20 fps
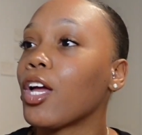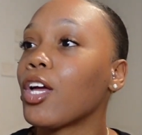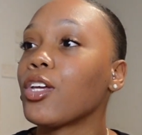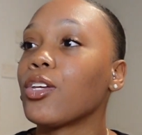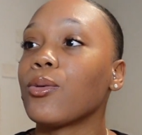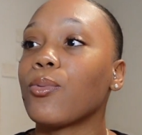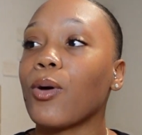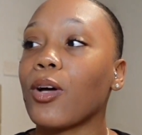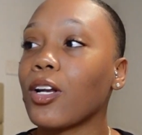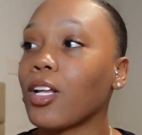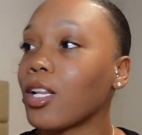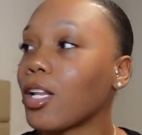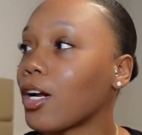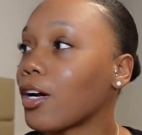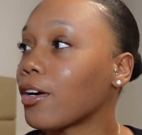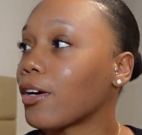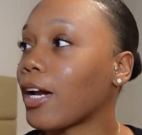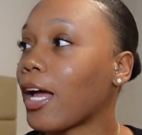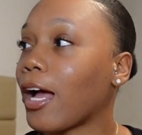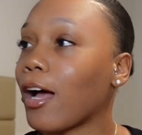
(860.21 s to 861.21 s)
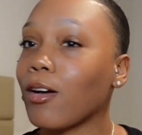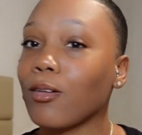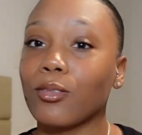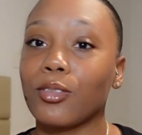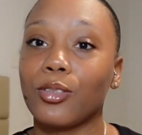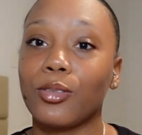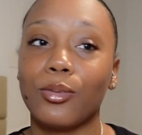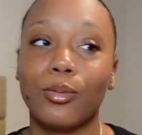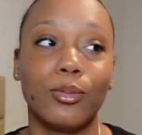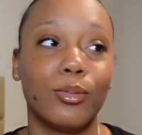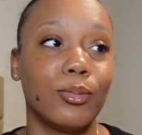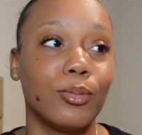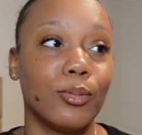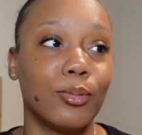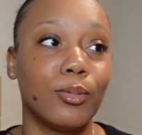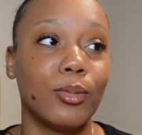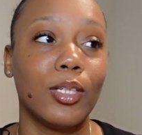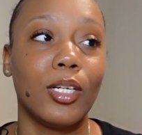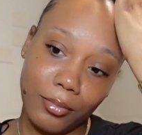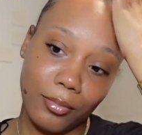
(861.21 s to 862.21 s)
You want to learn how
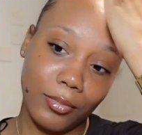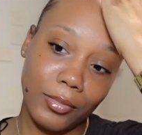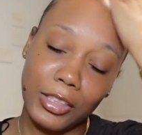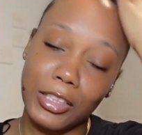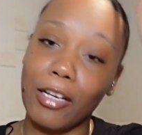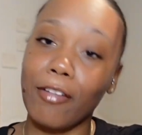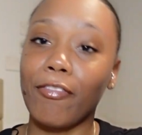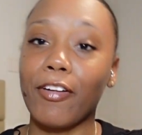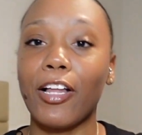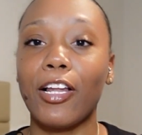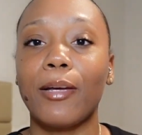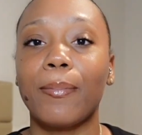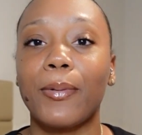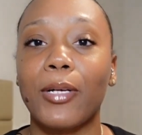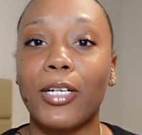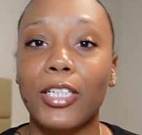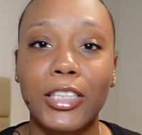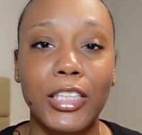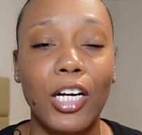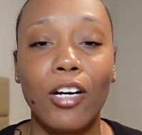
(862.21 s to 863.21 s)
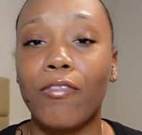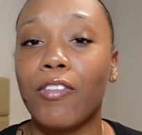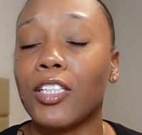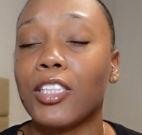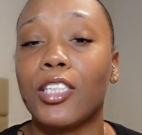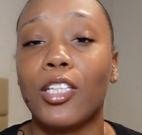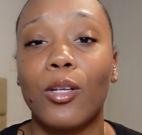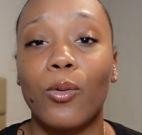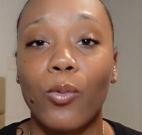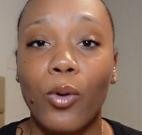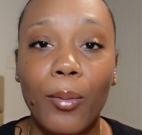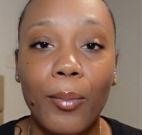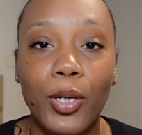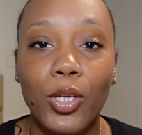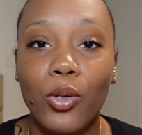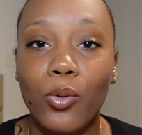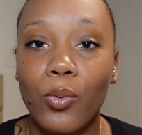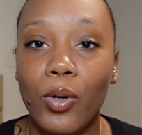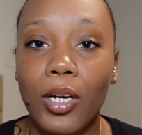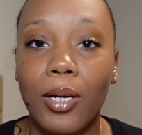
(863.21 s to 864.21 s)
to develop yourself into the woman
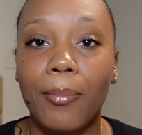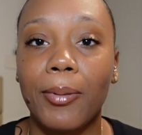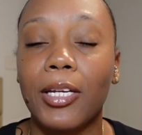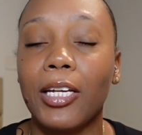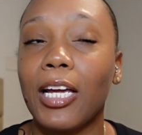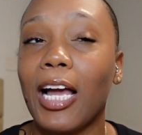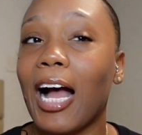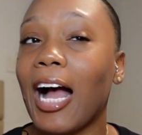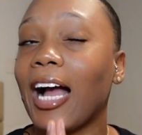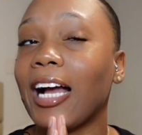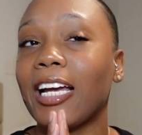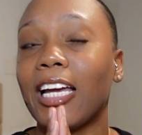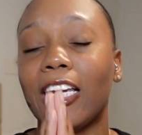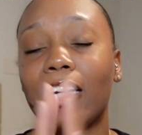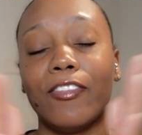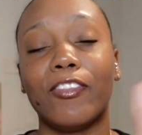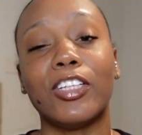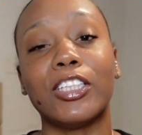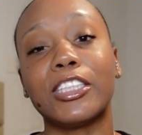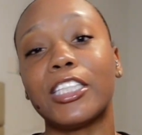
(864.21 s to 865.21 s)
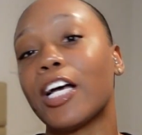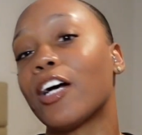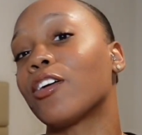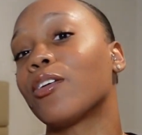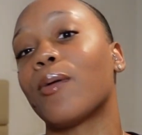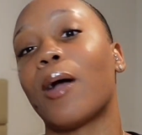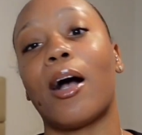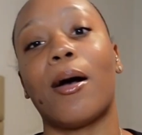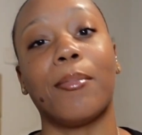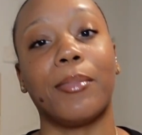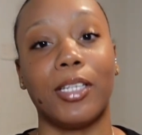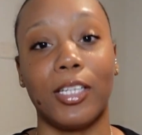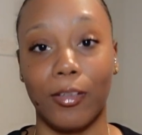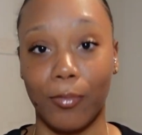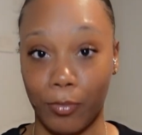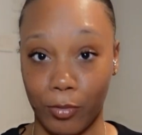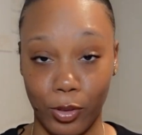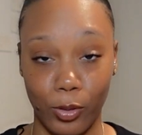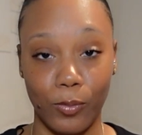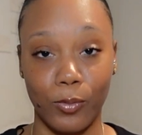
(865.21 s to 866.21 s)
you want to be, I can't even tell you how many
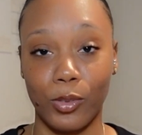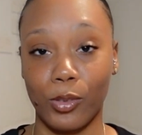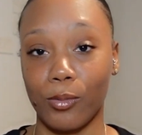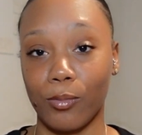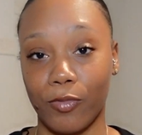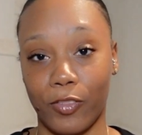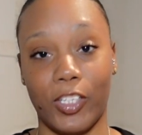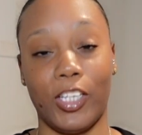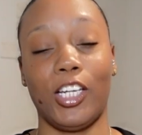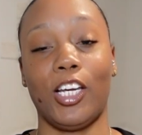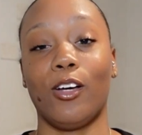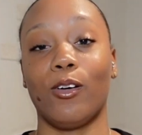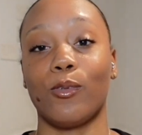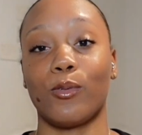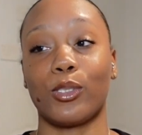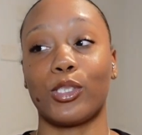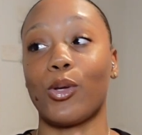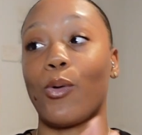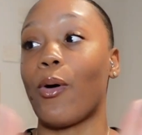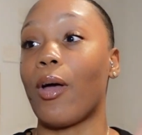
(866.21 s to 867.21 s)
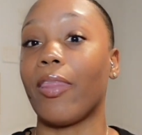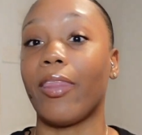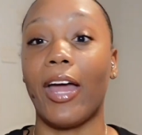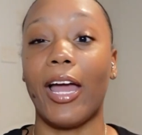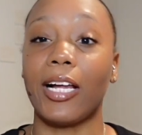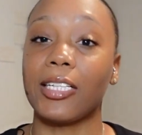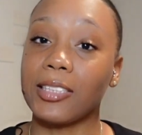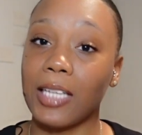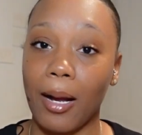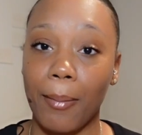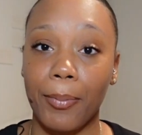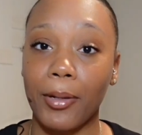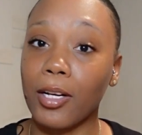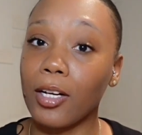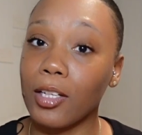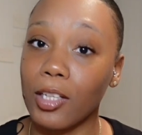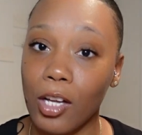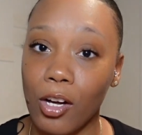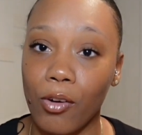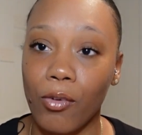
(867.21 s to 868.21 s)
YouTube videos on that topic
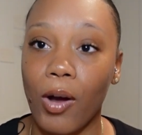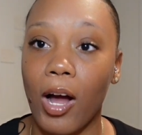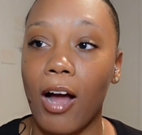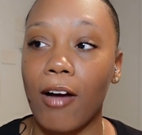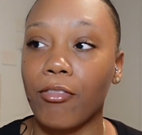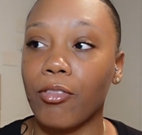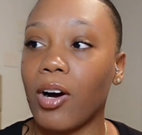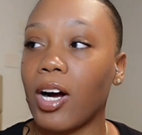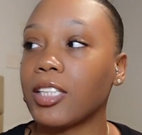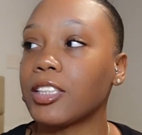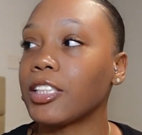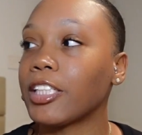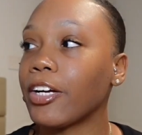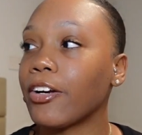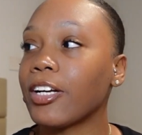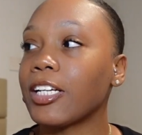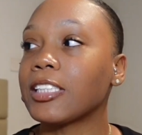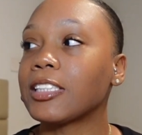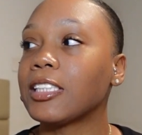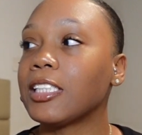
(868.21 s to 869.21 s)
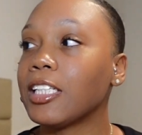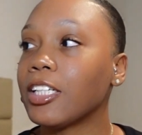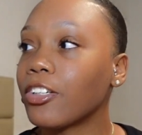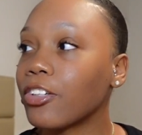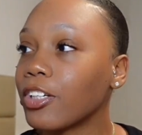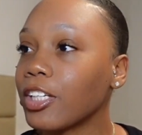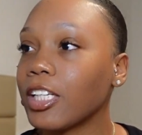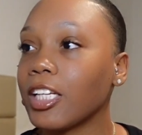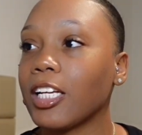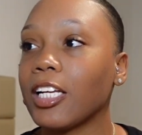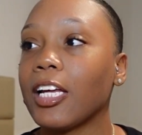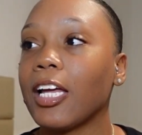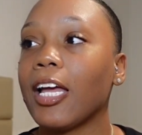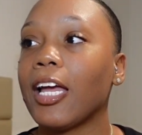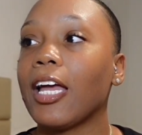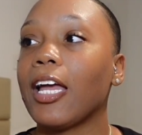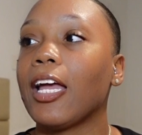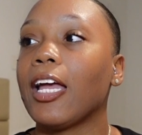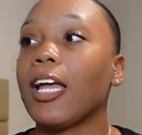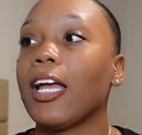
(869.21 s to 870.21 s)
alone I've watched. There is literally
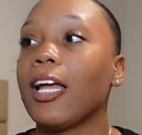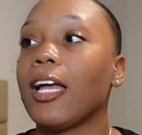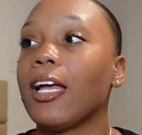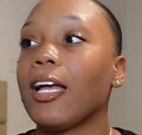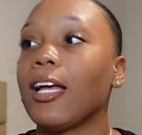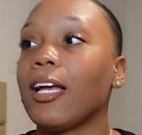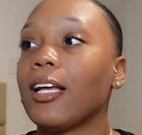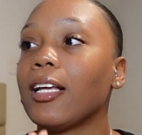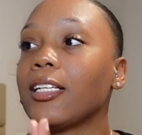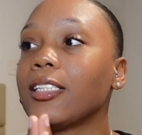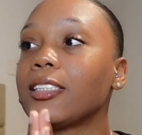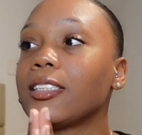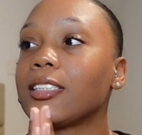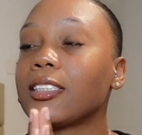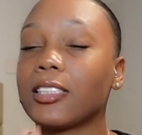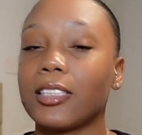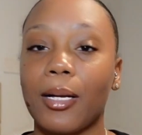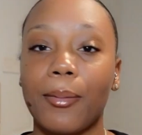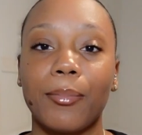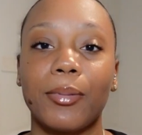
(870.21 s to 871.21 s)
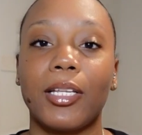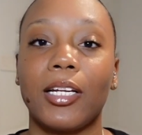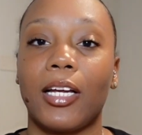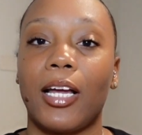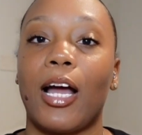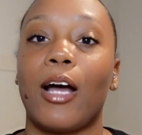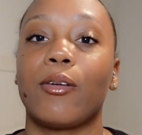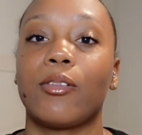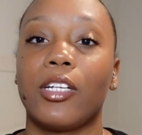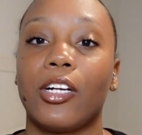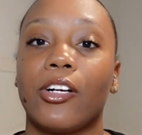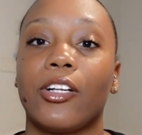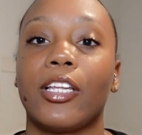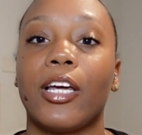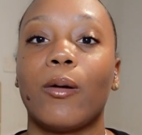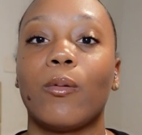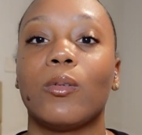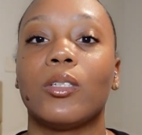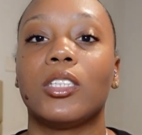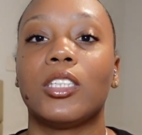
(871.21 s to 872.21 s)
something out there
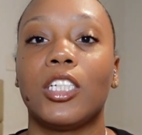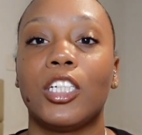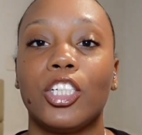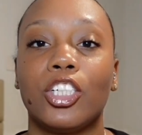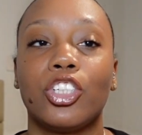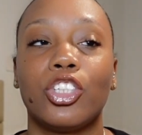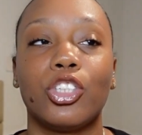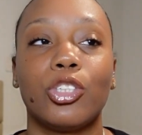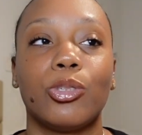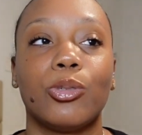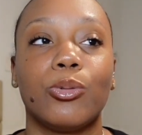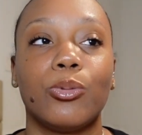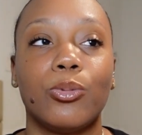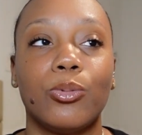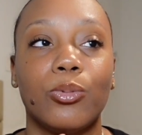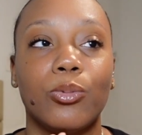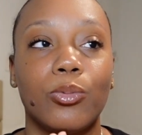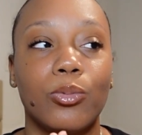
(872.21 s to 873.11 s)
that will teach you